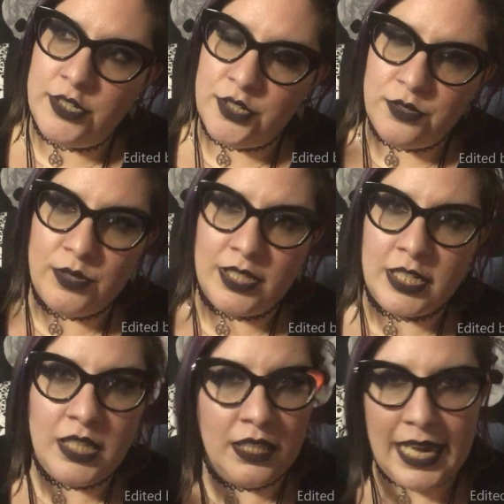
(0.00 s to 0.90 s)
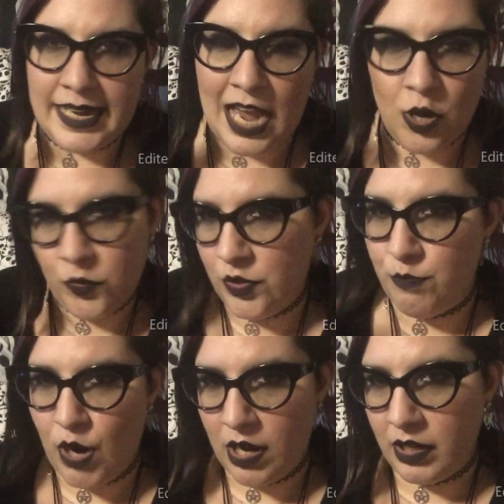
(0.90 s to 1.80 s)
do a little, like,
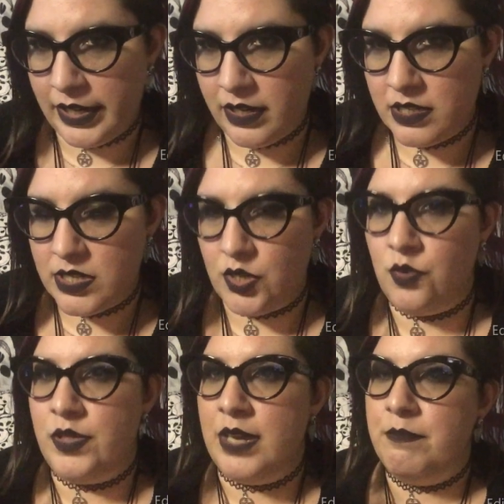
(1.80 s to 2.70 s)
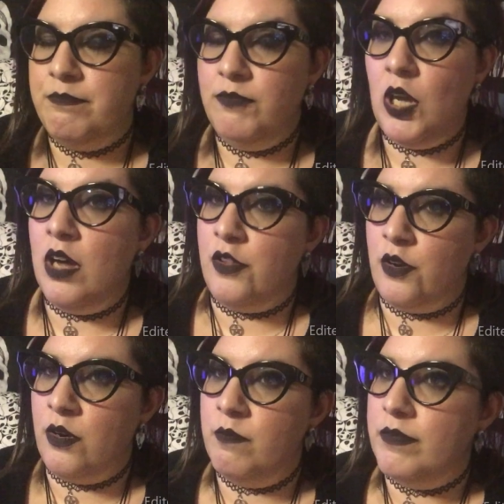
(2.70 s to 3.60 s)
outfit modeling so that
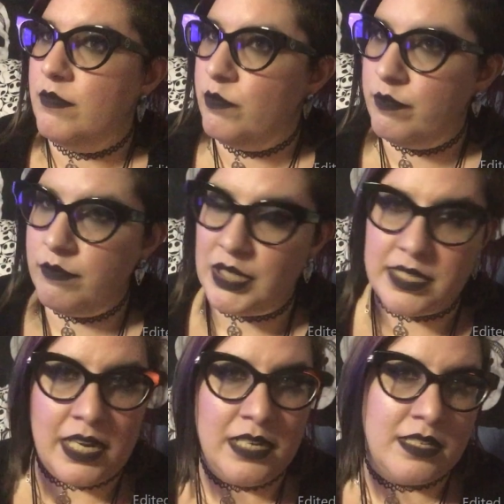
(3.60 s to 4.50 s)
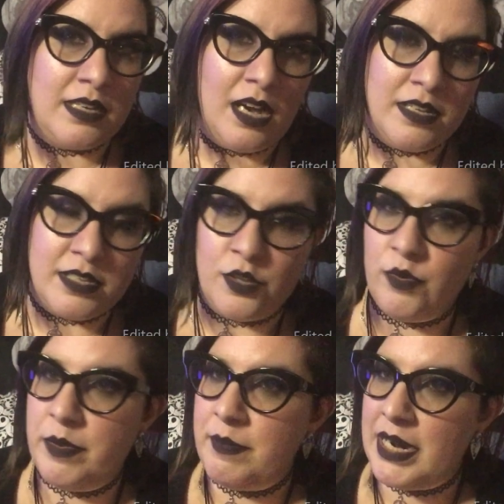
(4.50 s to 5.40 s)
other plus-size goths, other
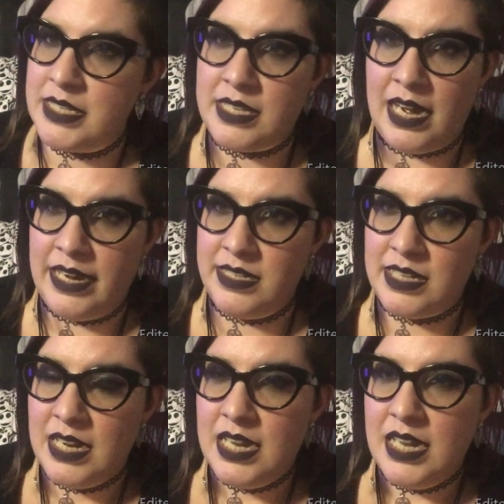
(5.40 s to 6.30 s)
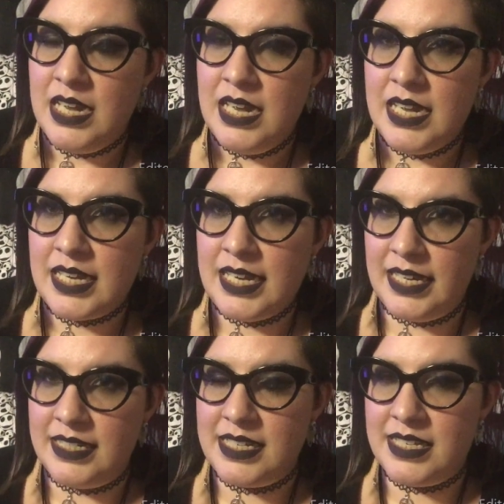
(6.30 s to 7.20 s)
women my size,
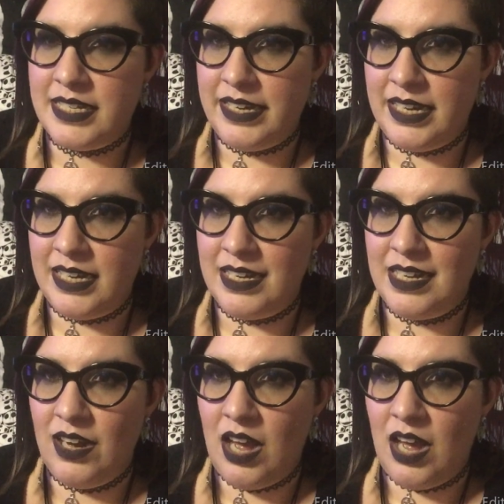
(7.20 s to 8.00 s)
can see